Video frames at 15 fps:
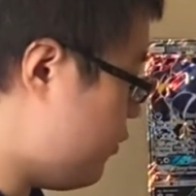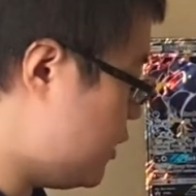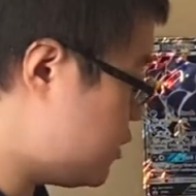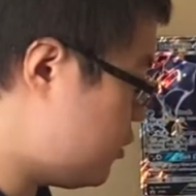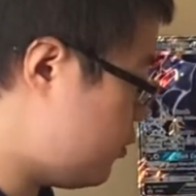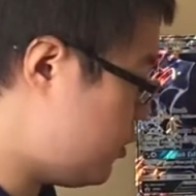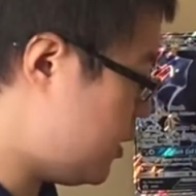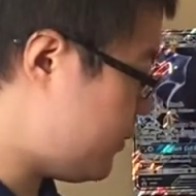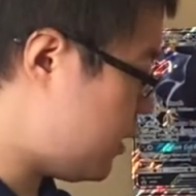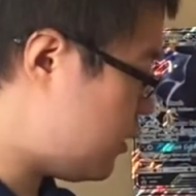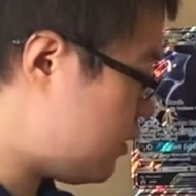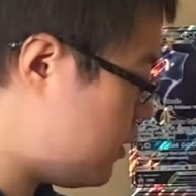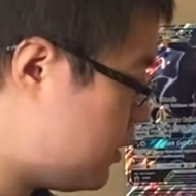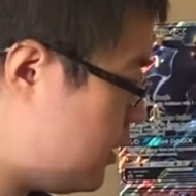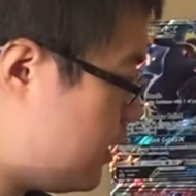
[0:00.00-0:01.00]
original limit,
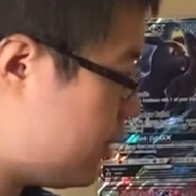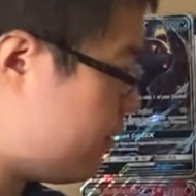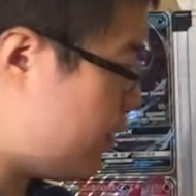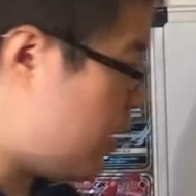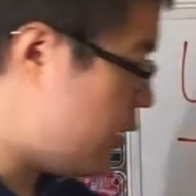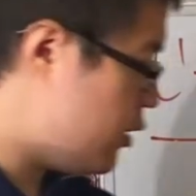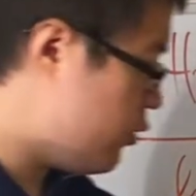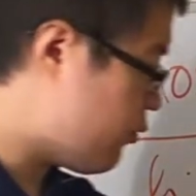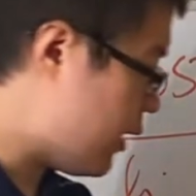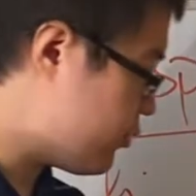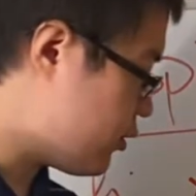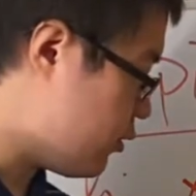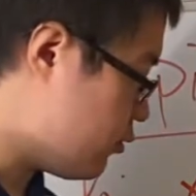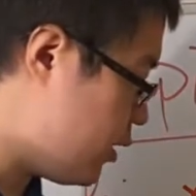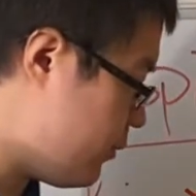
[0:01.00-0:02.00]
then you write
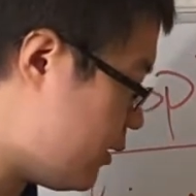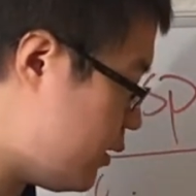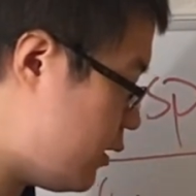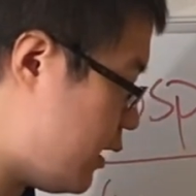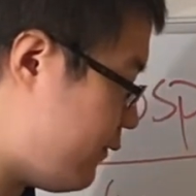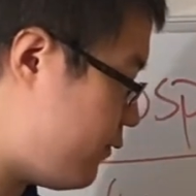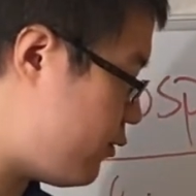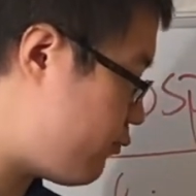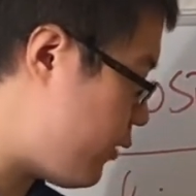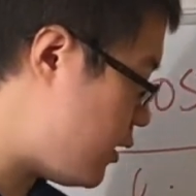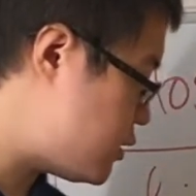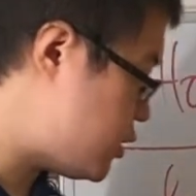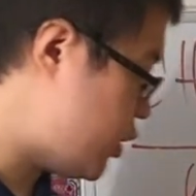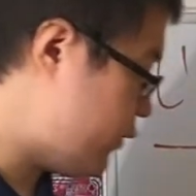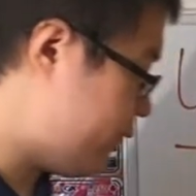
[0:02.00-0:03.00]
the limit of the
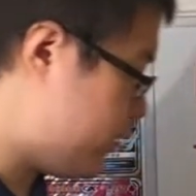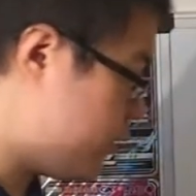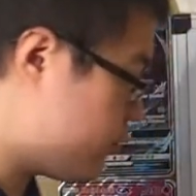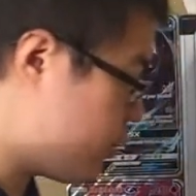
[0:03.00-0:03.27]
ratio of the